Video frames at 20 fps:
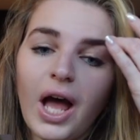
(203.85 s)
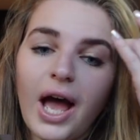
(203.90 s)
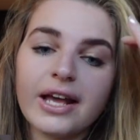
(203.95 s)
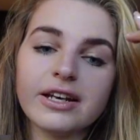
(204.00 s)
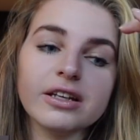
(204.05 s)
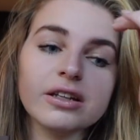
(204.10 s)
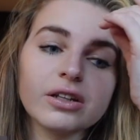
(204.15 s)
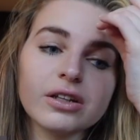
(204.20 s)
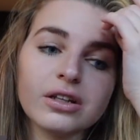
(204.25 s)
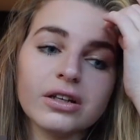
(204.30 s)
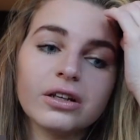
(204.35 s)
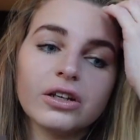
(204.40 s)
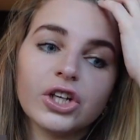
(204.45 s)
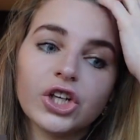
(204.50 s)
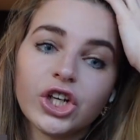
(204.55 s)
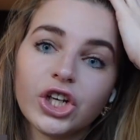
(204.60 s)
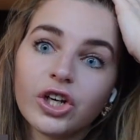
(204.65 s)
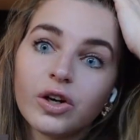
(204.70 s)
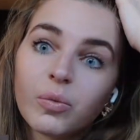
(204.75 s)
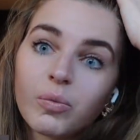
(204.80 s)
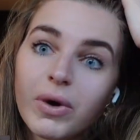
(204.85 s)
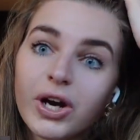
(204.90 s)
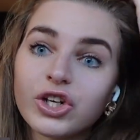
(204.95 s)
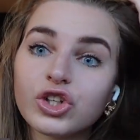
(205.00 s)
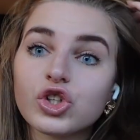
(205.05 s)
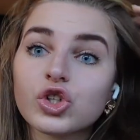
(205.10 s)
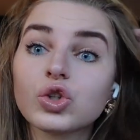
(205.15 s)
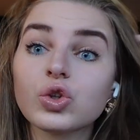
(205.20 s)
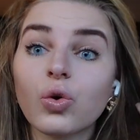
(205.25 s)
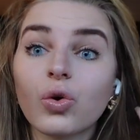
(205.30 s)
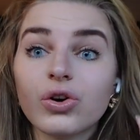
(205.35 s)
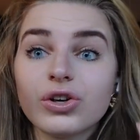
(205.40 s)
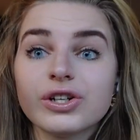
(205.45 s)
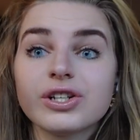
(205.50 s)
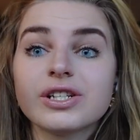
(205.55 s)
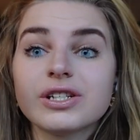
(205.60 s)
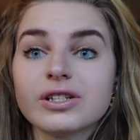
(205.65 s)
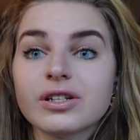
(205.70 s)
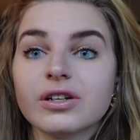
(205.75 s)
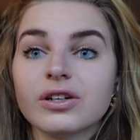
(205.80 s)
I didn't hear much
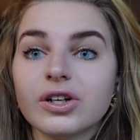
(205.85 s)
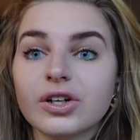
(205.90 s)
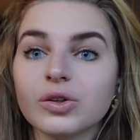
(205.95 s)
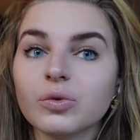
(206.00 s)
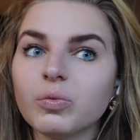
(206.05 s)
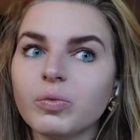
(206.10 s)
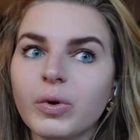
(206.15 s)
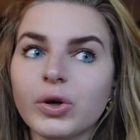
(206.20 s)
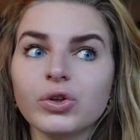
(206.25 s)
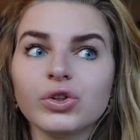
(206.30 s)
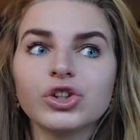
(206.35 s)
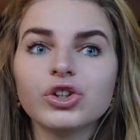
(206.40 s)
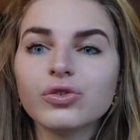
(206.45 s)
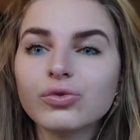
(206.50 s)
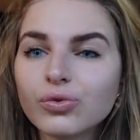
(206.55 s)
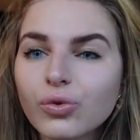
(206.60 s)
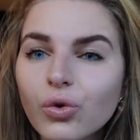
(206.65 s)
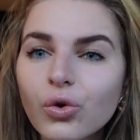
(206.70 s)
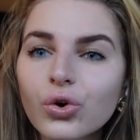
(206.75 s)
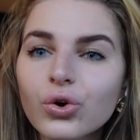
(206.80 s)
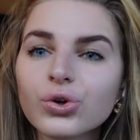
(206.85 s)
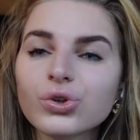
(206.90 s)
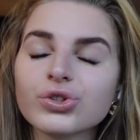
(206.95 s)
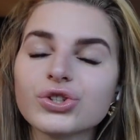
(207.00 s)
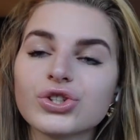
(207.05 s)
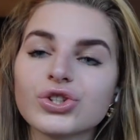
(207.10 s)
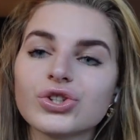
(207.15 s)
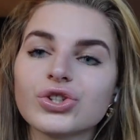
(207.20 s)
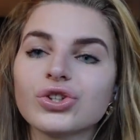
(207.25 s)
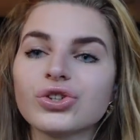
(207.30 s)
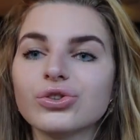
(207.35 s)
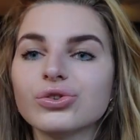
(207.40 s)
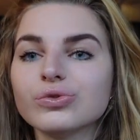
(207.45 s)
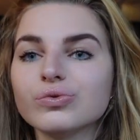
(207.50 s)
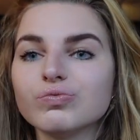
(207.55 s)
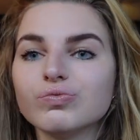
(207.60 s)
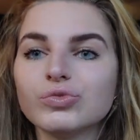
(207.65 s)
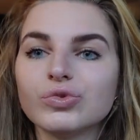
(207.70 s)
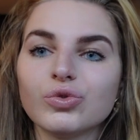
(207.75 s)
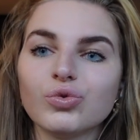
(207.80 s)
stories uh, about divorce,
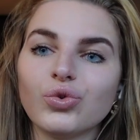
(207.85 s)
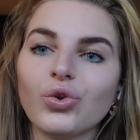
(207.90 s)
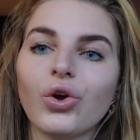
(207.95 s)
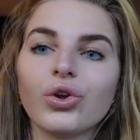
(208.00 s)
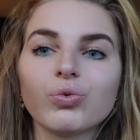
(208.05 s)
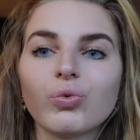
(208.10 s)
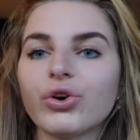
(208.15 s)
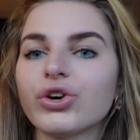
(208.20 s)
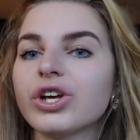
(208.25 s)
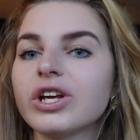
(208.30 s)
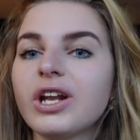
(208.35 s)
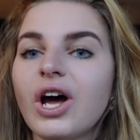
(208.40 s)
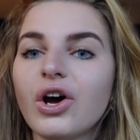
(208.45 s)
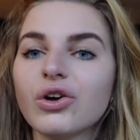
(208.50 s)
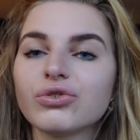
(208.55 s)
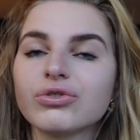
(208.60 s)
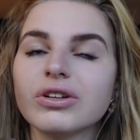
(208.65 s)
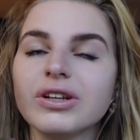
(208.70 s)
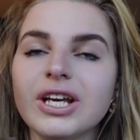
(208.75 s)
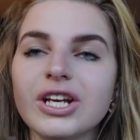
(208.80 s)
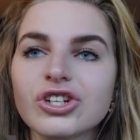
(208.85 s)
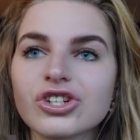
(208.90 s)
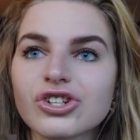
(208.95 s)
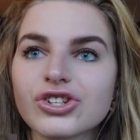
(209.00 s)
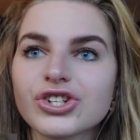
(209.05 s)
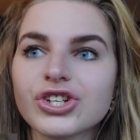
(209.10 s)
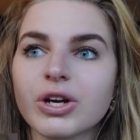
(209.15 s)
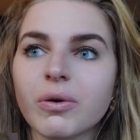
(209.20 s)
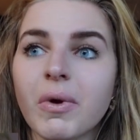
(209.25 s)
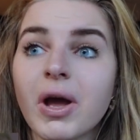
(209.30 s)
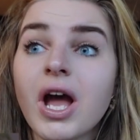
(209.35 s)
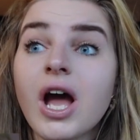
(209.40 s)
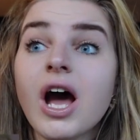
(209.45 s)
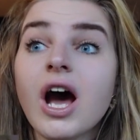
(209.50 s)
uh, not working out relationship.